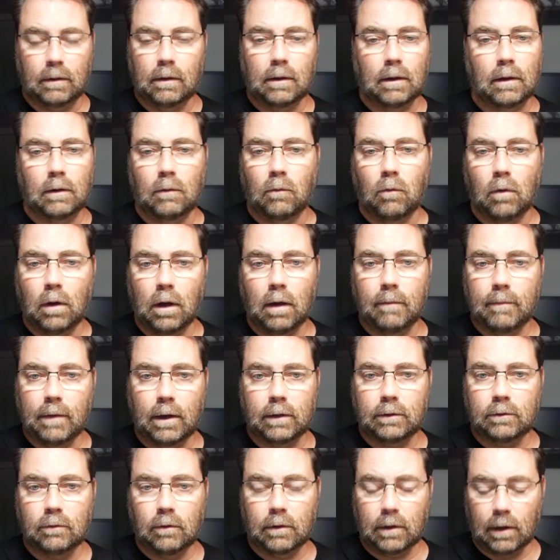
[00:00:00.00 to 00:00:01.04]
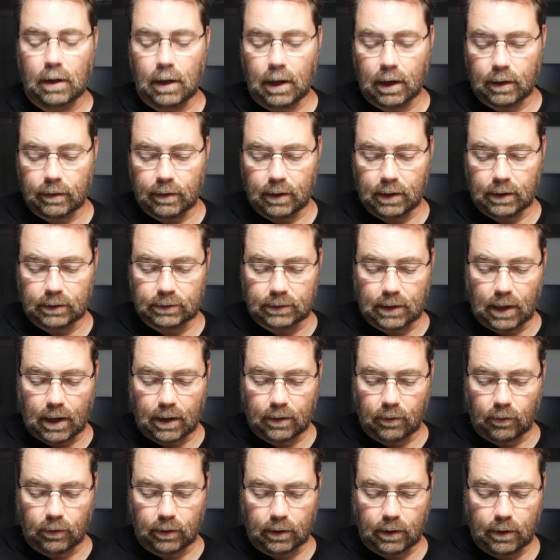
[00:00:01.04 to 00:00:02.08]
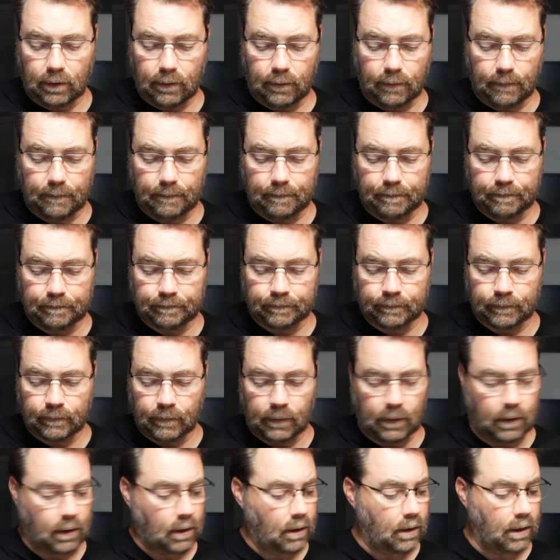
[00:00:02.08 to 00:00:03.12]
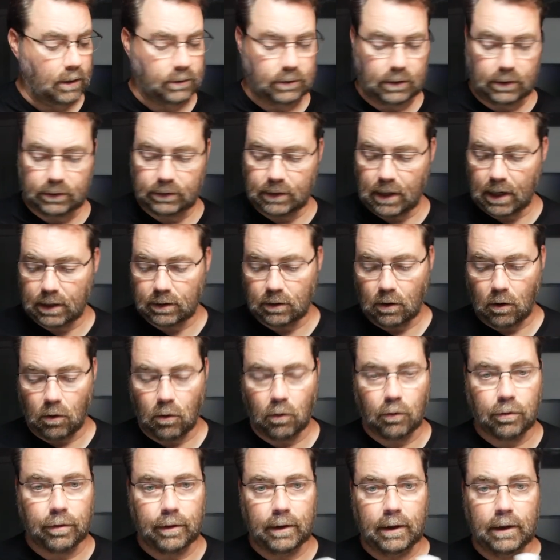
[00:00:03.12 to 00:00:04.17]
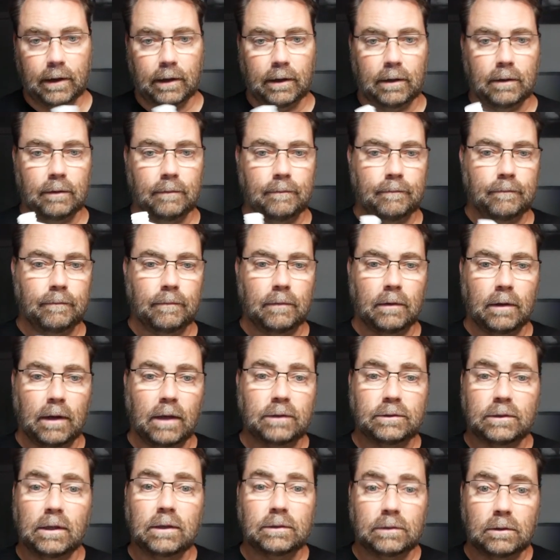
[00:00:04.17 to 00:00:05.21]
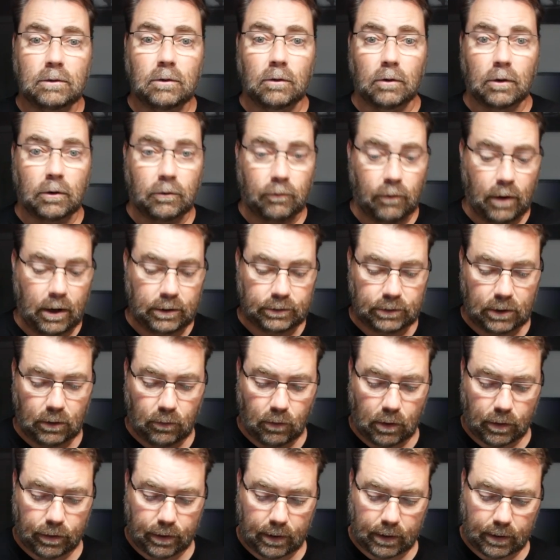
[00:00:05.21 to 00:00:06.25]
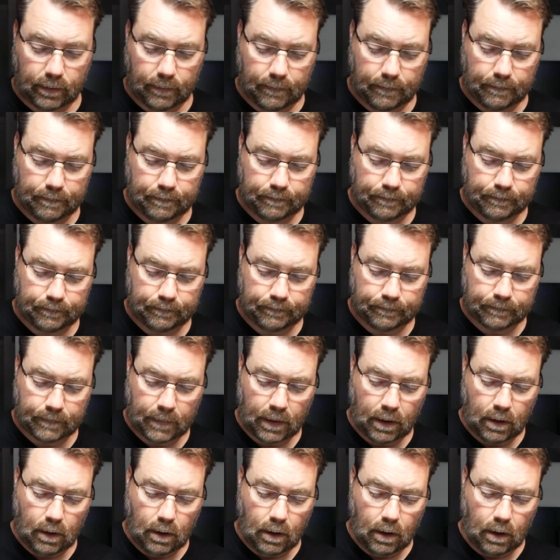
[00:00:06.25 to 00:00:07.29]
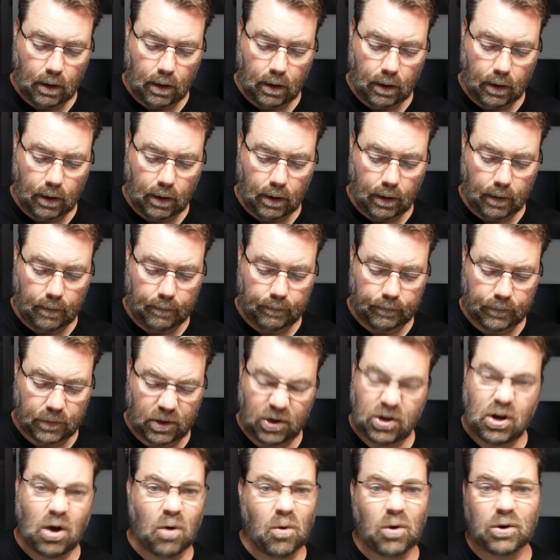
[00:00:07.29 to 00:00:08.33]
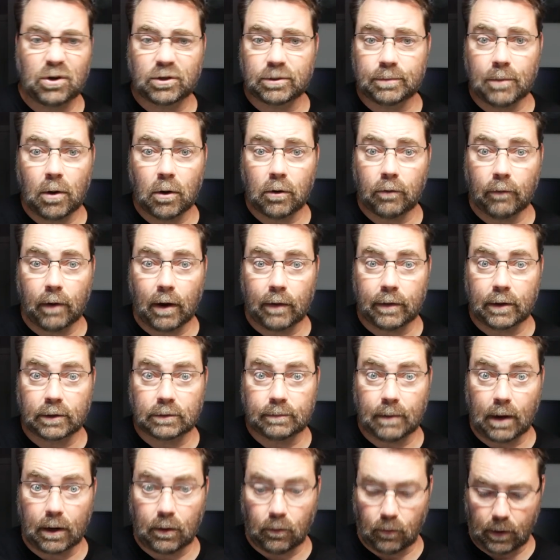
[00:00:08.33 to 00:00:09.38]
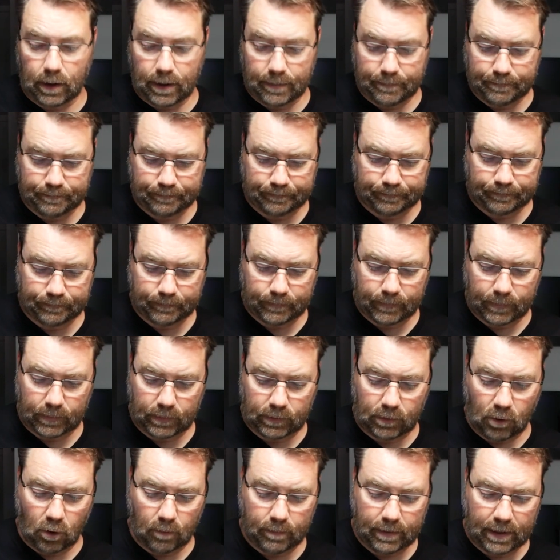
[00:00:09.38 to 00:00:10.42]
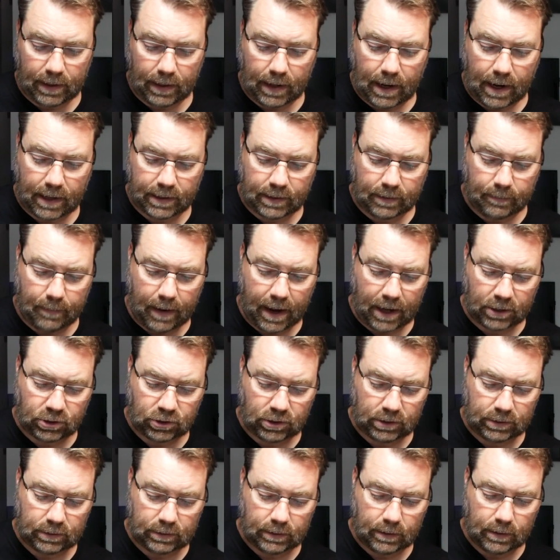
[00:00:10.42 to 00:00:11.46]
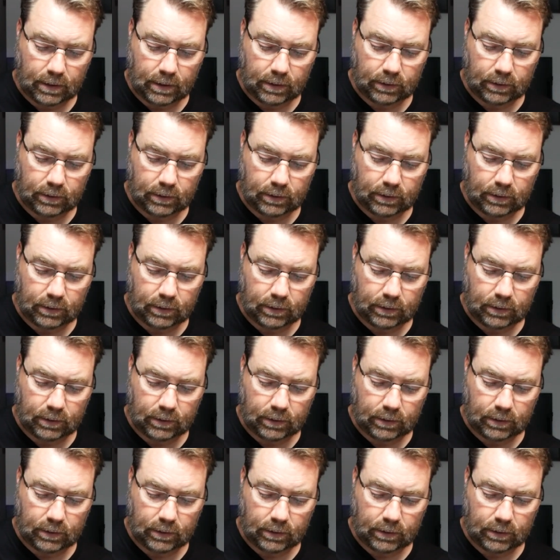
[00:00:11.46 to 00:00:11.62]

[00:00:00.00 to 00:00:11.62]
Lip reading: And why am I doing it like this? I don't know. Let's just take the whole thing. Let's just get crazy with it. You don't want to smoke around this, by the way. Don't be lighting matches.